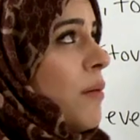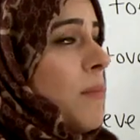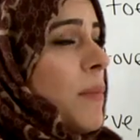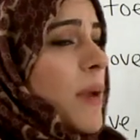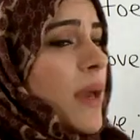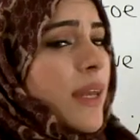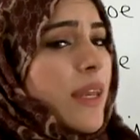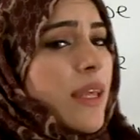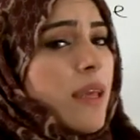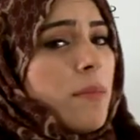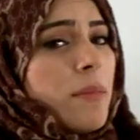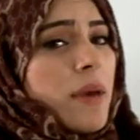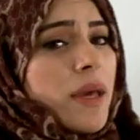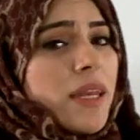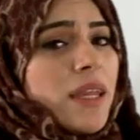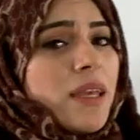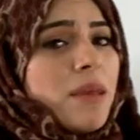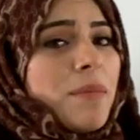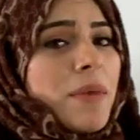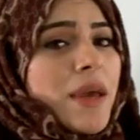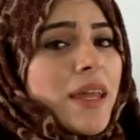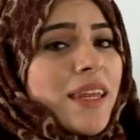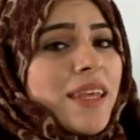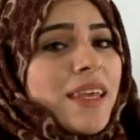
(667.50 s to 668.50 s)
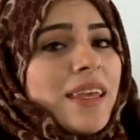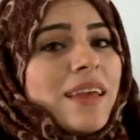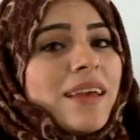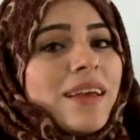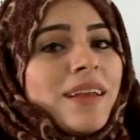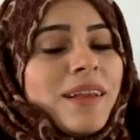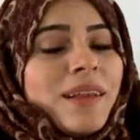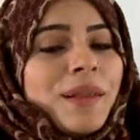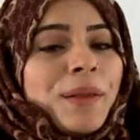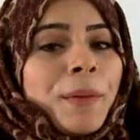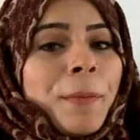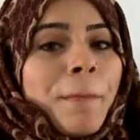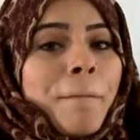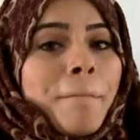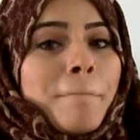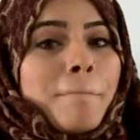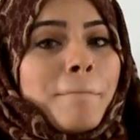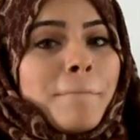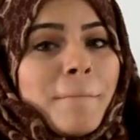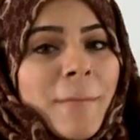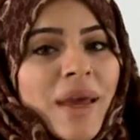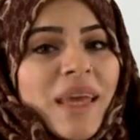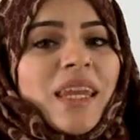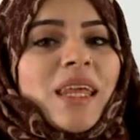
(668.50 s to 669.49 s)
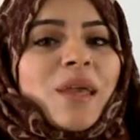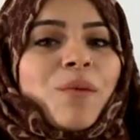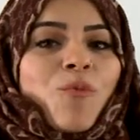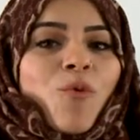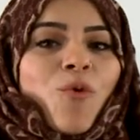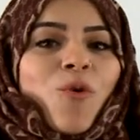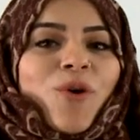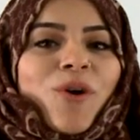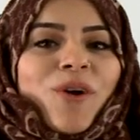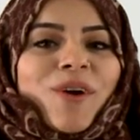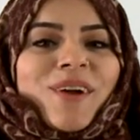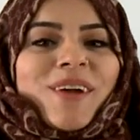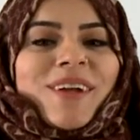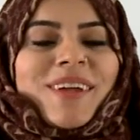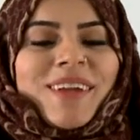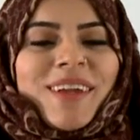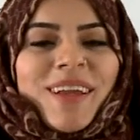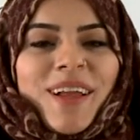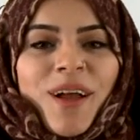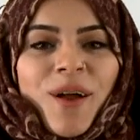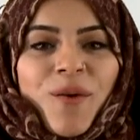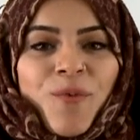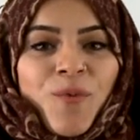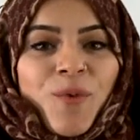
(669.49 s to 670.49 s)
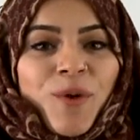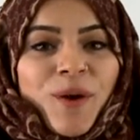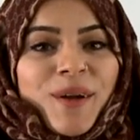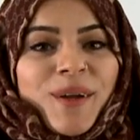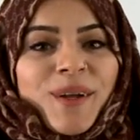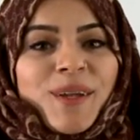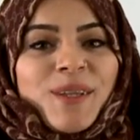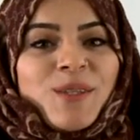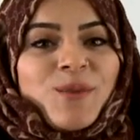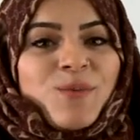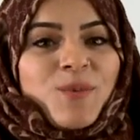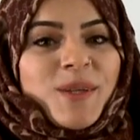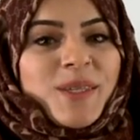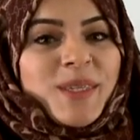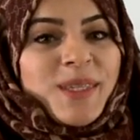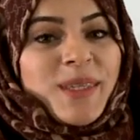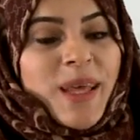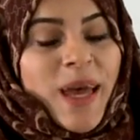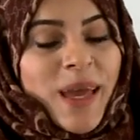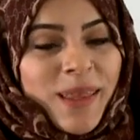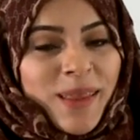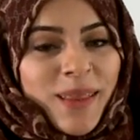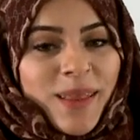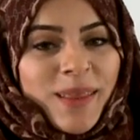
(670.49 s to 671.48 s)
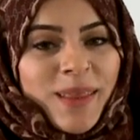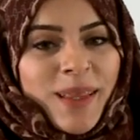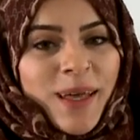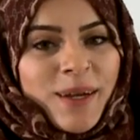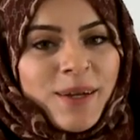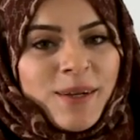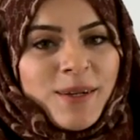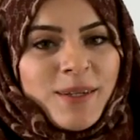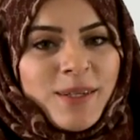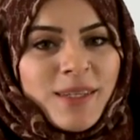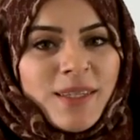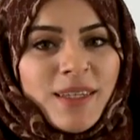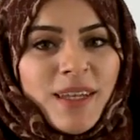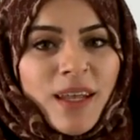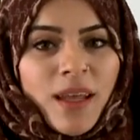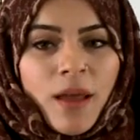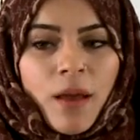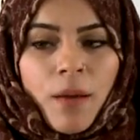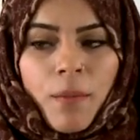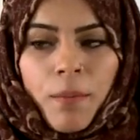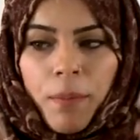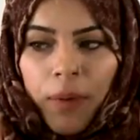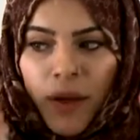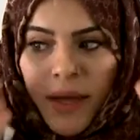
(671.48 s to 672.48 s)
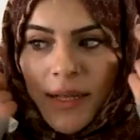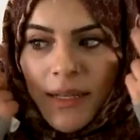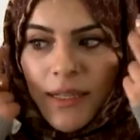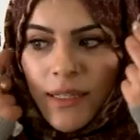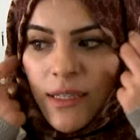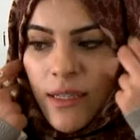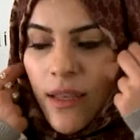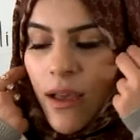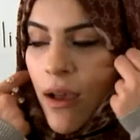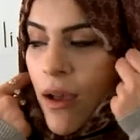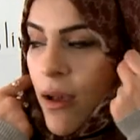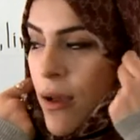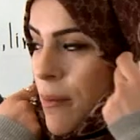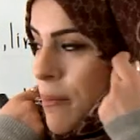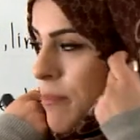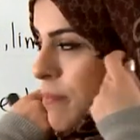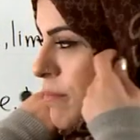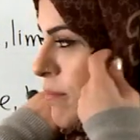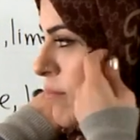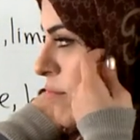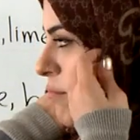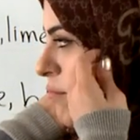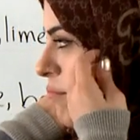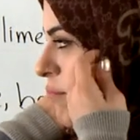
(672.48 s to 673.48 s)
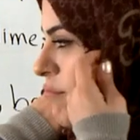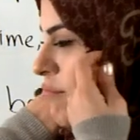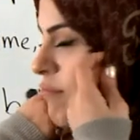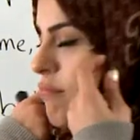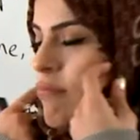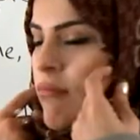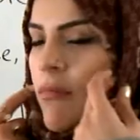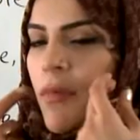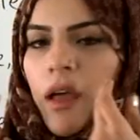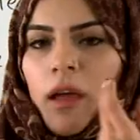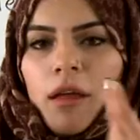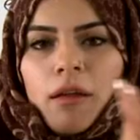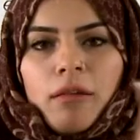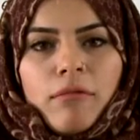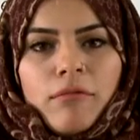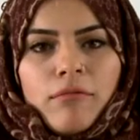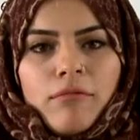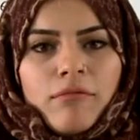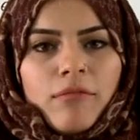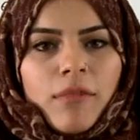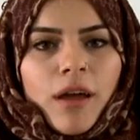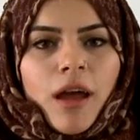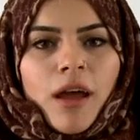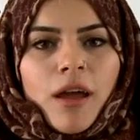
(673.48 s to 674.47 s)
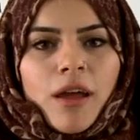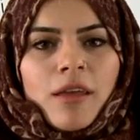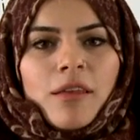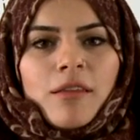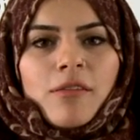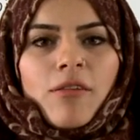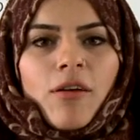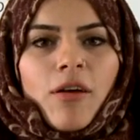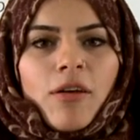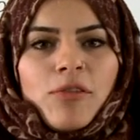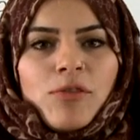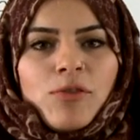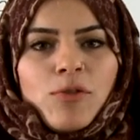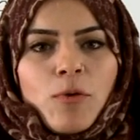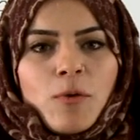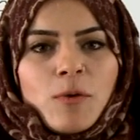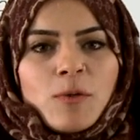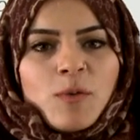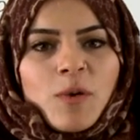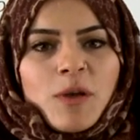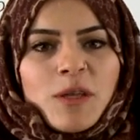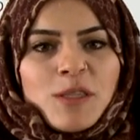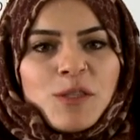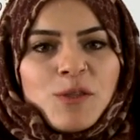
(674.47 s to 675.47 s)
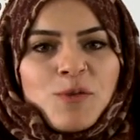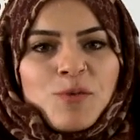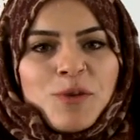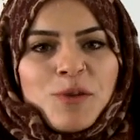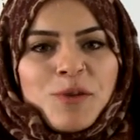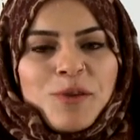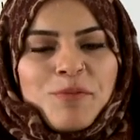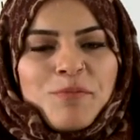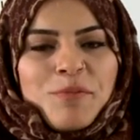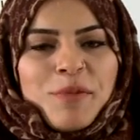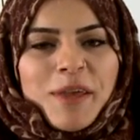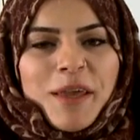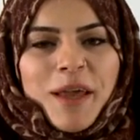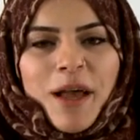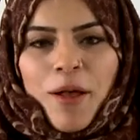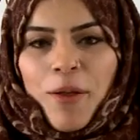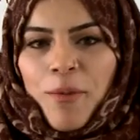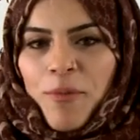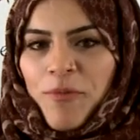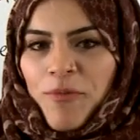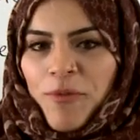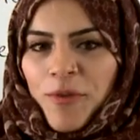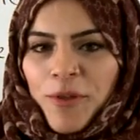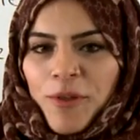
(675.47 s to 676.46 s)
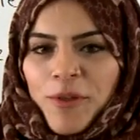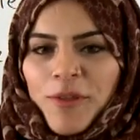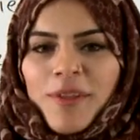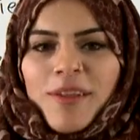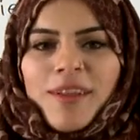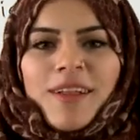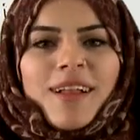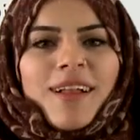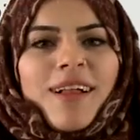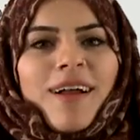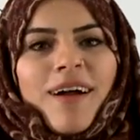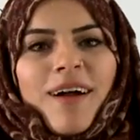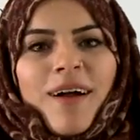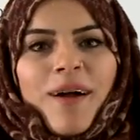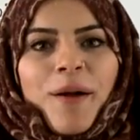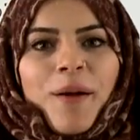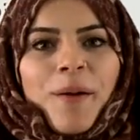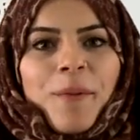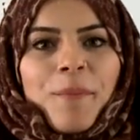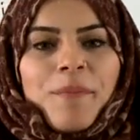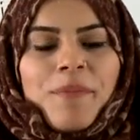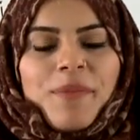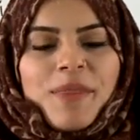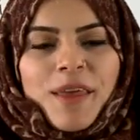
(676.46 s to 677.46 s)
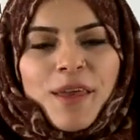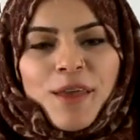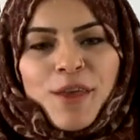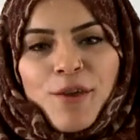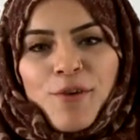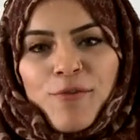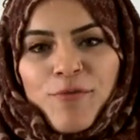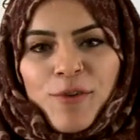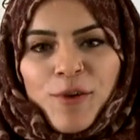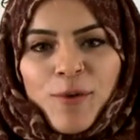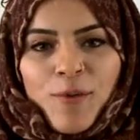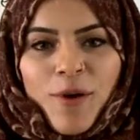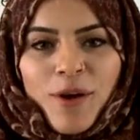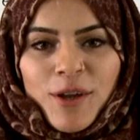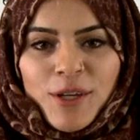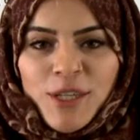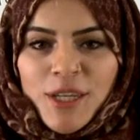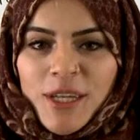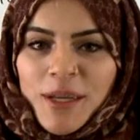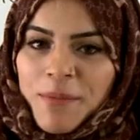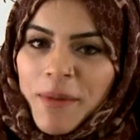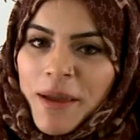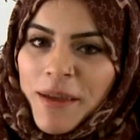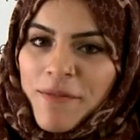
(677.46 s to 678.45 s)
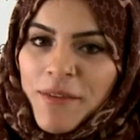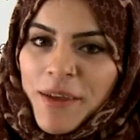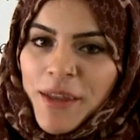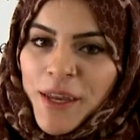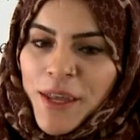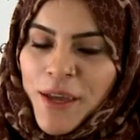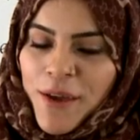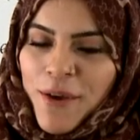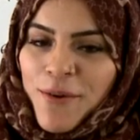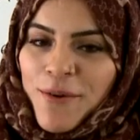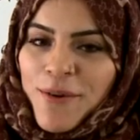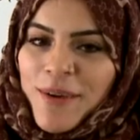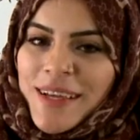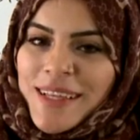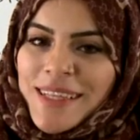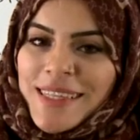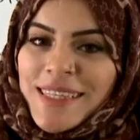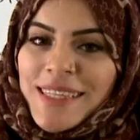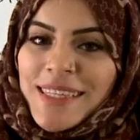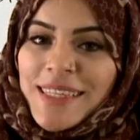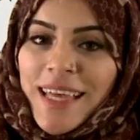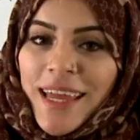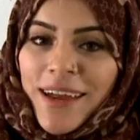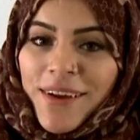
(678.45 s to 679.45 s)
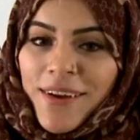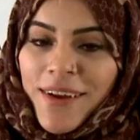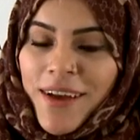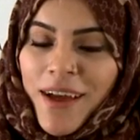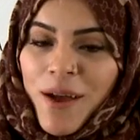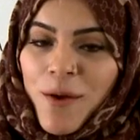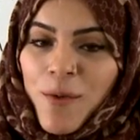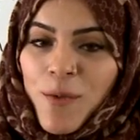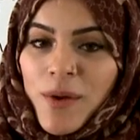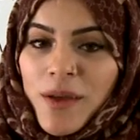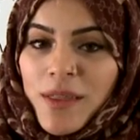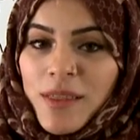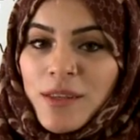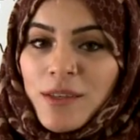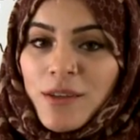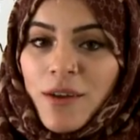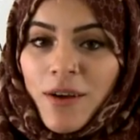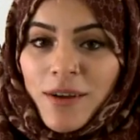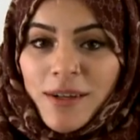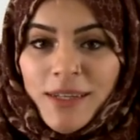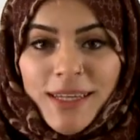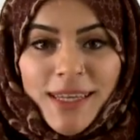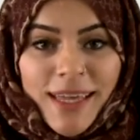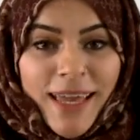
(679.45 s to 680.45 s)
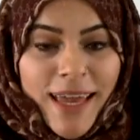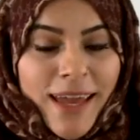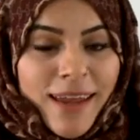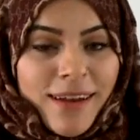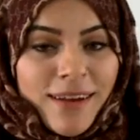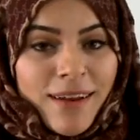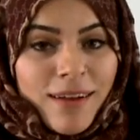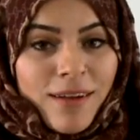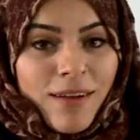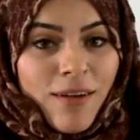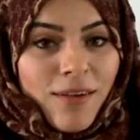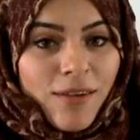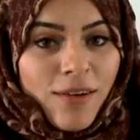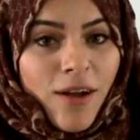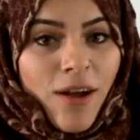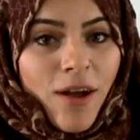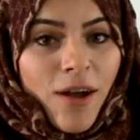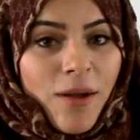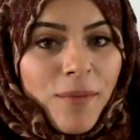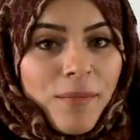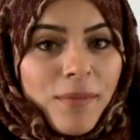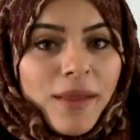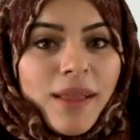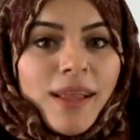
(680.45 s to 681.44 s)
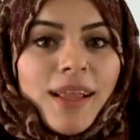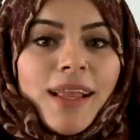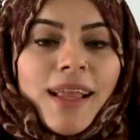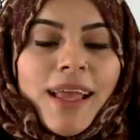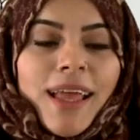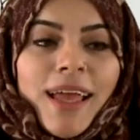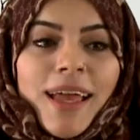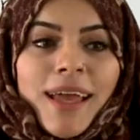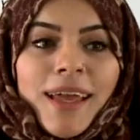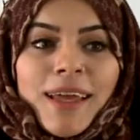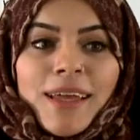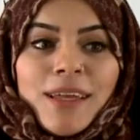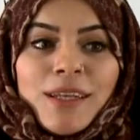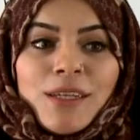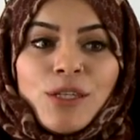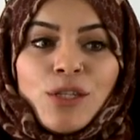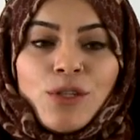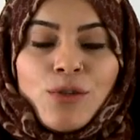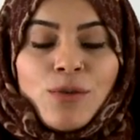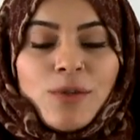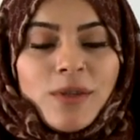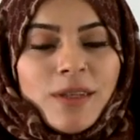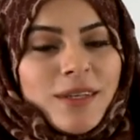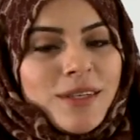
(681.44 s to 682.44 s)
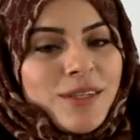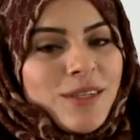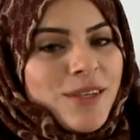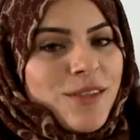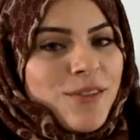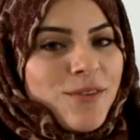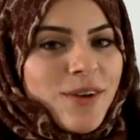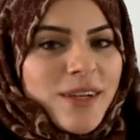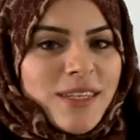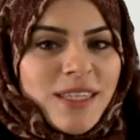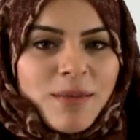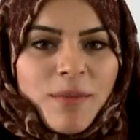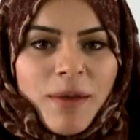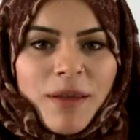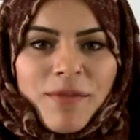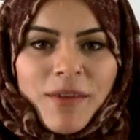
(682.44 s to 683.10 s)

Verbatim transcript: many, many, many, many more words with silent letters, but um, I, I, thought those ones would be helpful. Um, thank you for watching my video. It's Sarah with TalkToCanada.com and tune in to the rest of my